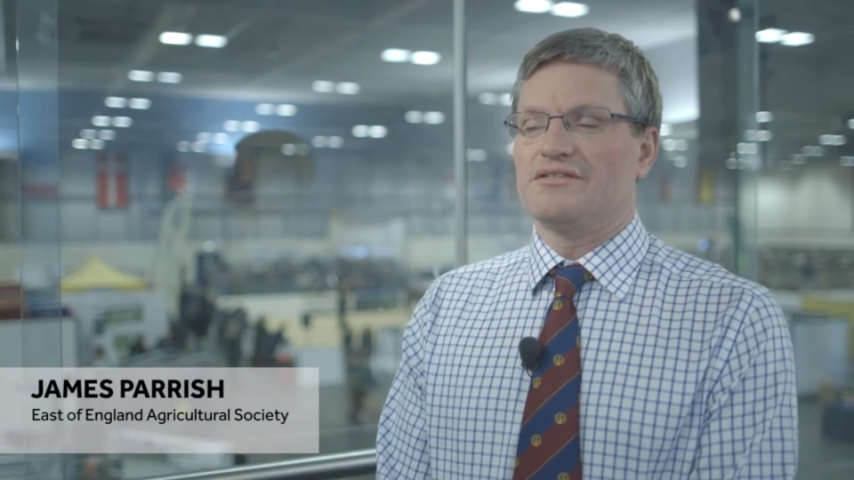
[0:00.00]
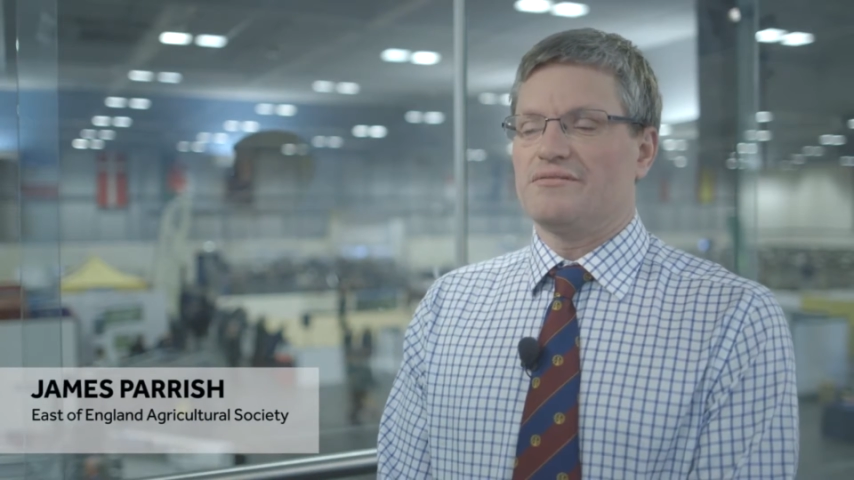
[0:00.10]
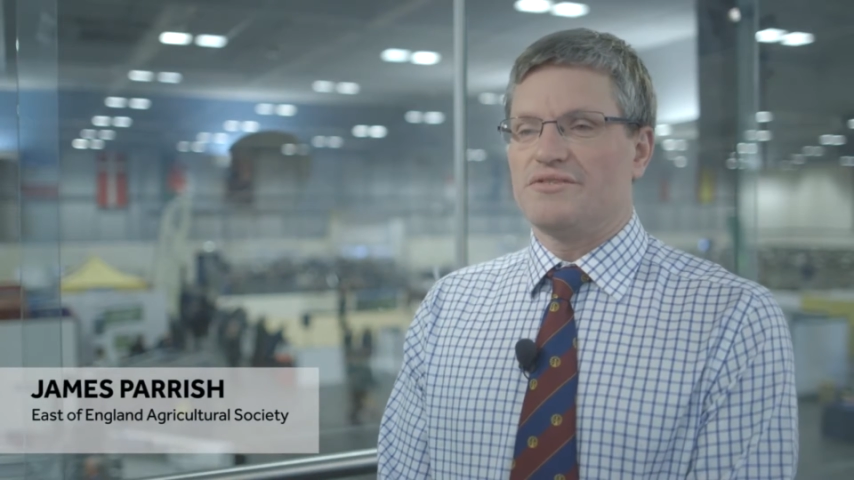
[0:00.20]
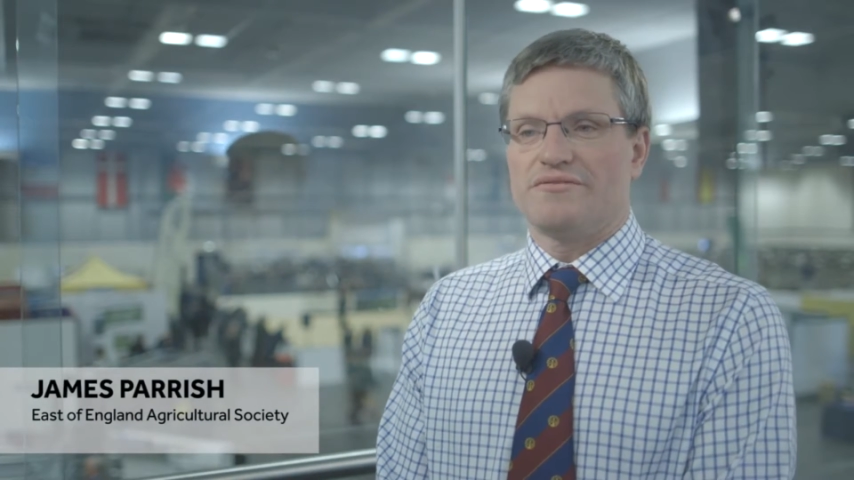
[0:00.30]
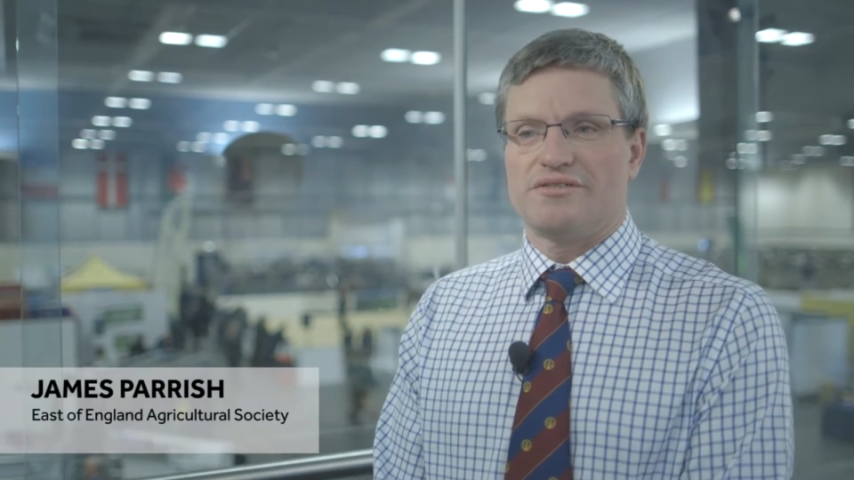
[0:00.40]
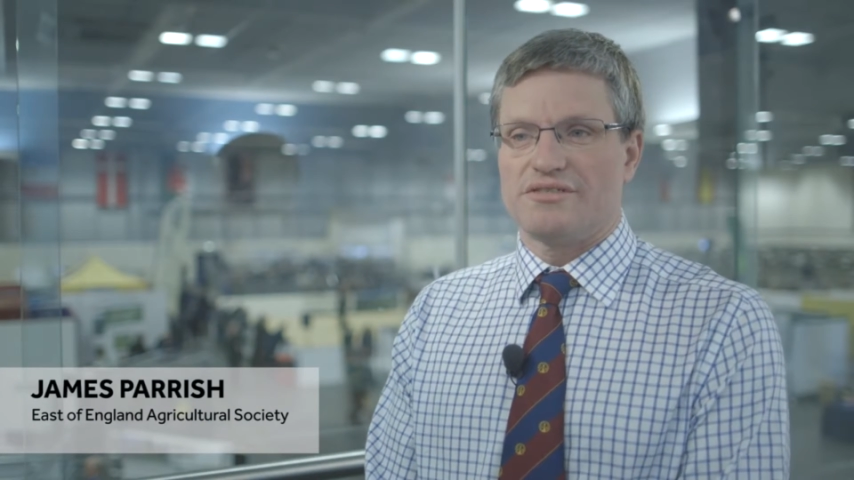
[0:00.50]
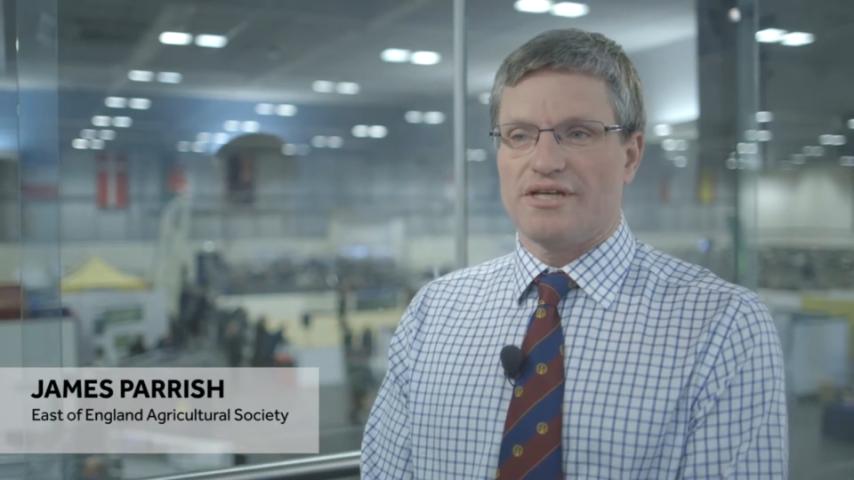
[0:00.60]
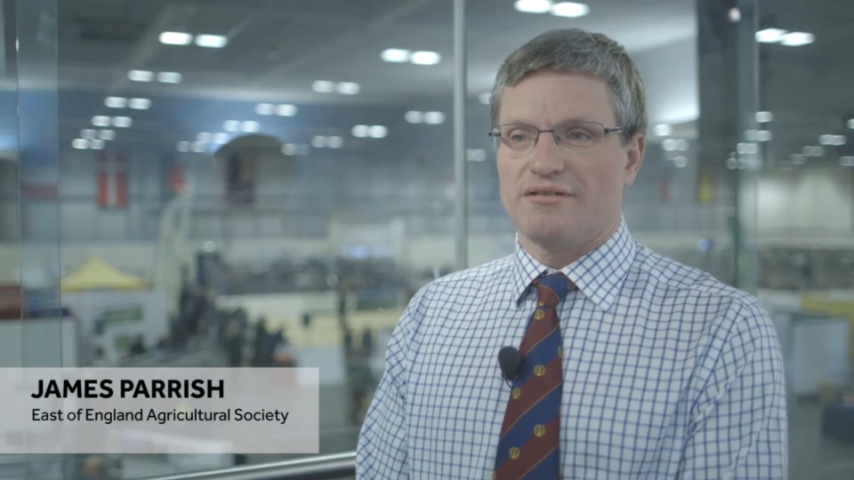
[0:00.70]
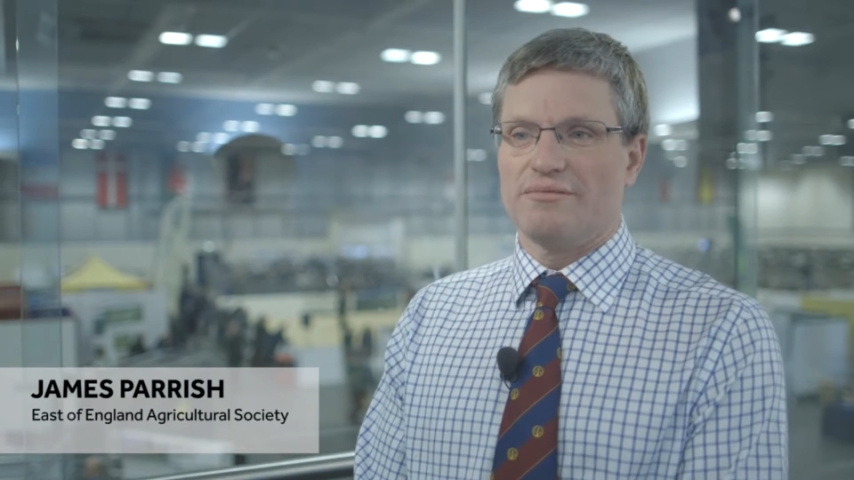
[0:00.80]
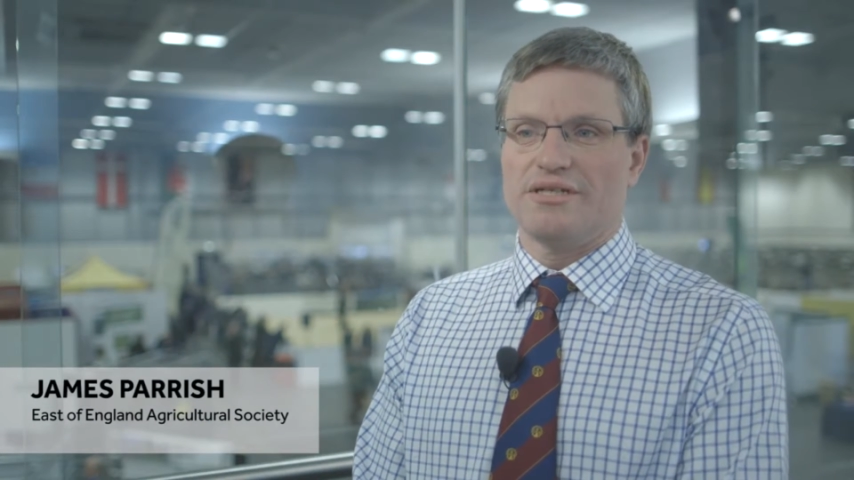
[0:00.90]
terms of
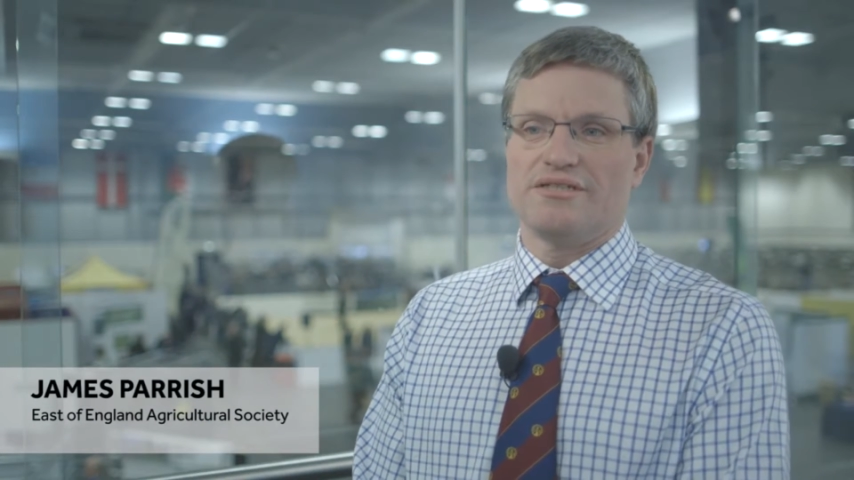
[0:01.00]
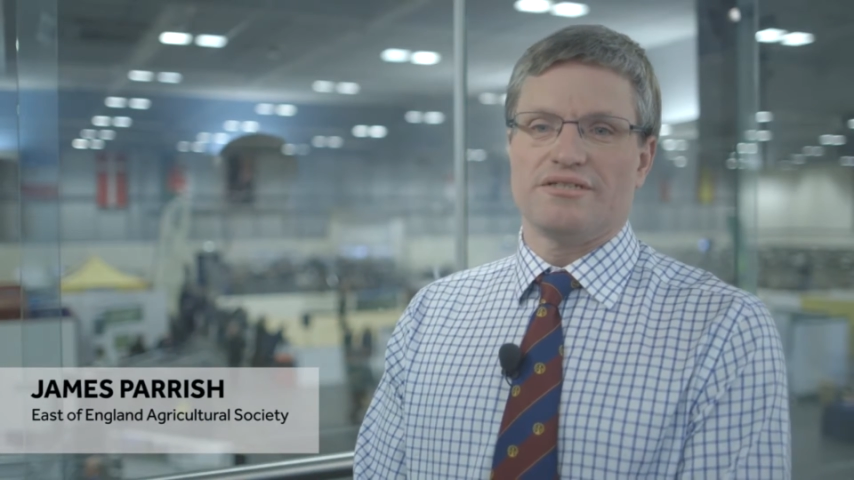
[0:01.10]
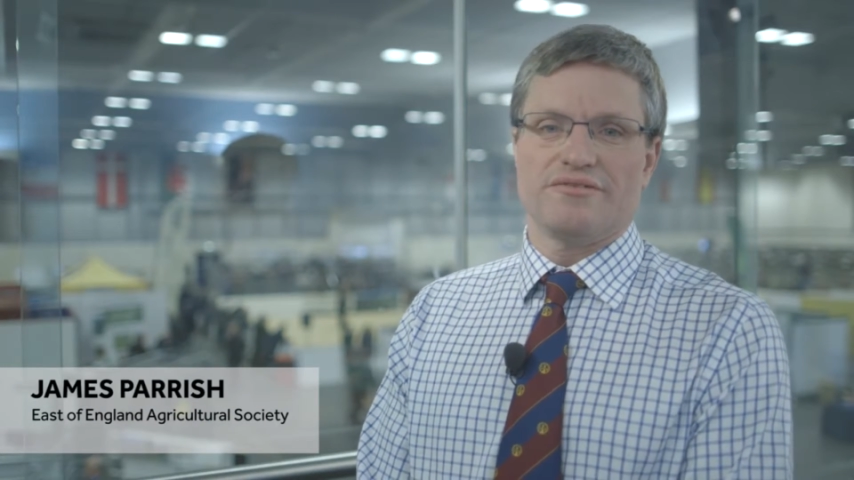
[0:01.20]
sustainability,